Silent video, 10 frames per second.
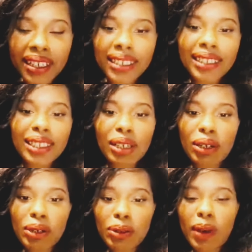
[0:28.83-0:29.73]

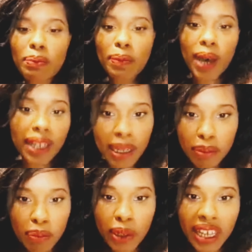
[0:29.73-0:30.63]
My name is
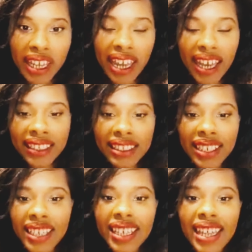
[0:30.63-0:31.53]
Brene
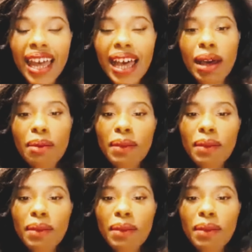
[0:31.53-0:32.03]
Ashley. I